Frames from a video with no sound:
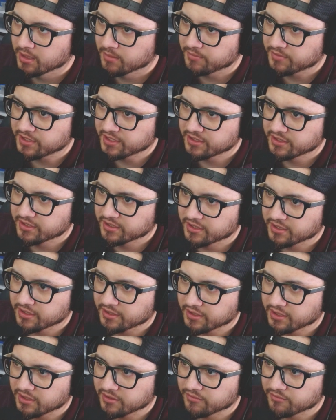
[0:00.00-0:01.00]
But then
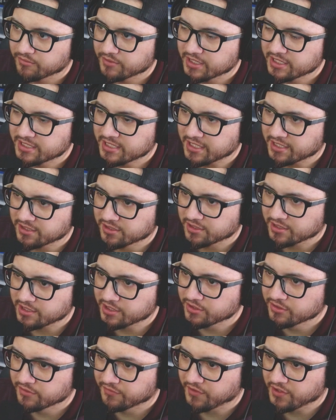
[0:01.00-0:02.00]
when you take a look at
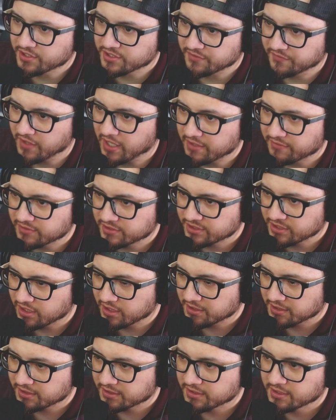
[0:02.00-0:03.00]
Universe Survival
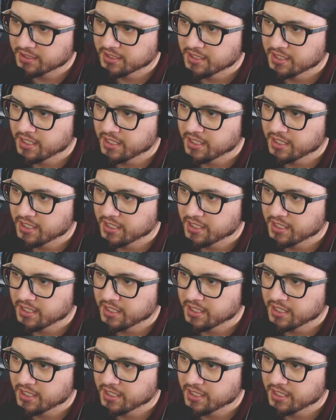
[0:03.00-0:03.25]
Saga,